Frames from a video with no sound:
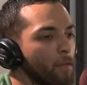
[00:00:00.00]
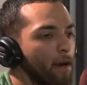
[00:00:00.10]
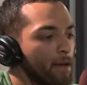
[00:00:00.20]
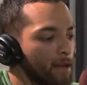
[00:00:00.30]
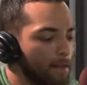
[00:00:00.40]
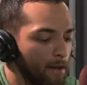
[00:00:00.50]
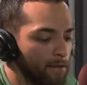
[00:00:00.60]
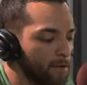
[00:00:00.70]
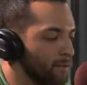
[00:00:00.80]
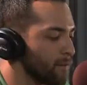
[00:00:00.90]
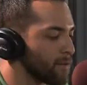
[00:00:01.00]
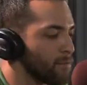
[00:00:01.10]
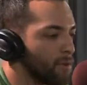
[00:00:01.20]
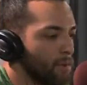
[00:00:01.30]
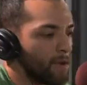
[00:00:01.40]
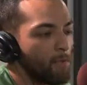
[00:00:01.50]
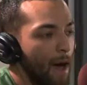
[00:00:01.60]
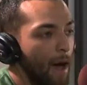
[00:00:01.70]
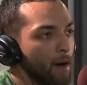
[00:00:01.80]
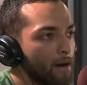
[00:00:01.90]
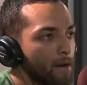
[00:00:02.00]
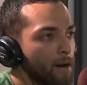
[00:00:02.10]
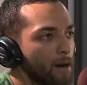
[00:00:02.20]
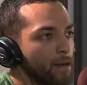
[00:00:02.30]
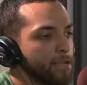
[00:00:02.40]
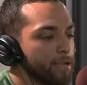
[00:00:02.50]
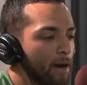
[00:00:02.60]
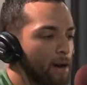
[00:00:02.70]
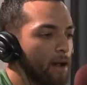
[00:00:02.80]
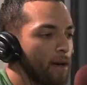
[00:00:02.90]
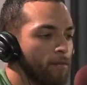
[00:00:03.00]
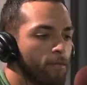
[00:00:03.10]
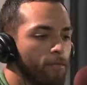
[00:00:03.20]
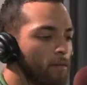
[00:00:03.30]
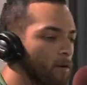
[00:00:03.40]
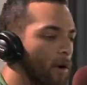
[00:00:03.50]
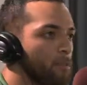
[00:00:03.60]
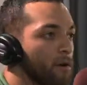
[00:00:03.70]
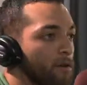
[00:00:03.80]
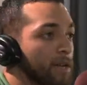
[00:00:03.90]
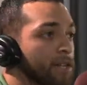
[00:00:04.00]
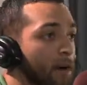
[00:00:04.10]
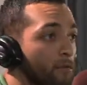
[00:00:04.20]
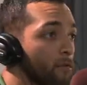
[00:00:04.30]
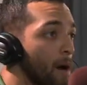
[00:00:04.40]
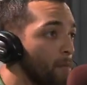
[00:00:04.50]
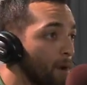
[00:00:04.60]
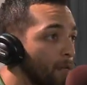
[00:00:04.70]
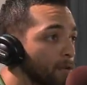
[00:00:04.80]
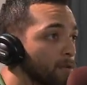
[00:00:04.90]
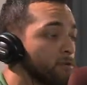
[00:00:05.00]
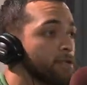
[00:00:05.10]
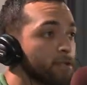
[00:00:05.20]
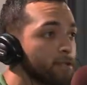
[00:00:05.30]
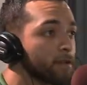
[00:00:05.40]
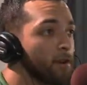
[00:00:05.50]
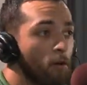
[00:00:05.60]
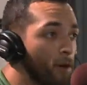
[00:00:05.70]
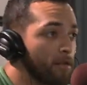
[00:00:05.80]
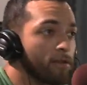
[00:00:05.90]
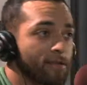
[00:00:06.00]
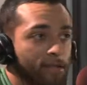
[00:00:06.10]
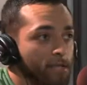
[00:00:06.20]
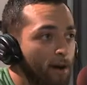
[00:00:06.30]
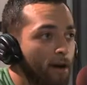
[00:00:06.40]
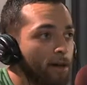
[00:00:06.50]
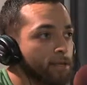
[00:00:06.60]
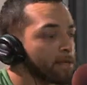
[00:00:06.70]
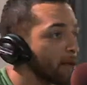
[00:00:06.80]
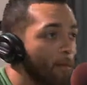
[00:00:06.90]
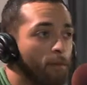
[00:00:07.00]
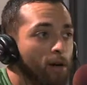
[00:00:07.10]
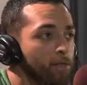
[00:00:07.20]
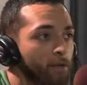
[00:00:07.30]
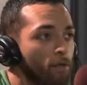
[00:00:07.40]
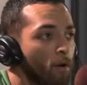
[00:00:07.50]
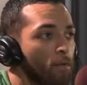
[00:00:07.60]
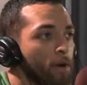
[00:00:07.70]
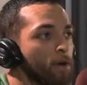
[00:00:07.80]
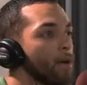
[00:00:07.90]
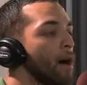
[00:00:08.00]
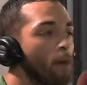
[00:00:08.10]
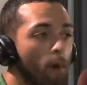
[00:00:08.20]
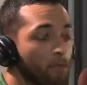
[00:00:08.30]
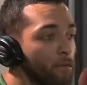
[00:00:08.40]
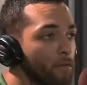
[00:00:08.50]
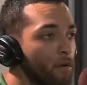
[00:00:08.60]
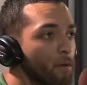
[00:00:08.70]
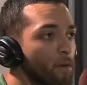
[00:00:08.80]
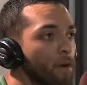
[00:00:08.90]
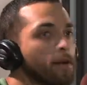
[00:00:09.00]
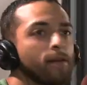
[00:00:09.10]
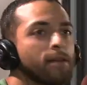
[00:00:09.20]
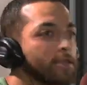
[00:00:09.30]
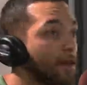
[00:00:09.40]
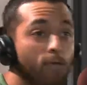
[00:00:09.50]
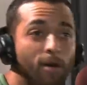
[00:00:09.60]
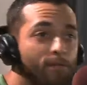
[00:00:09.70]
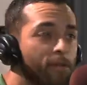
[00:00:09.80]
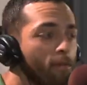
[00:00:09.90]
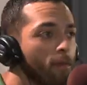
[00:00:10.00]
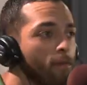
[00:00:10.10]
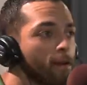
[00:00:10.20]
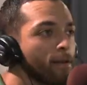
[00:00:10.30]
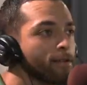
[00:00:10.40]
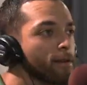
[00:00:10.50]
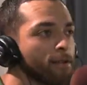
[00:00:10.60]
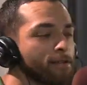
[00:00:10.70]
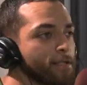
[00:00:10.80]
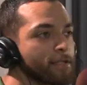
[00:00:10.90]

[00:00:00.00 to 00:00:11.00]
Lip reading: anything to put me back. I just had a lot of great motivation coming from my brothers who just went through this experience a couple months before me, a month before me, several months before me. Yeah. So it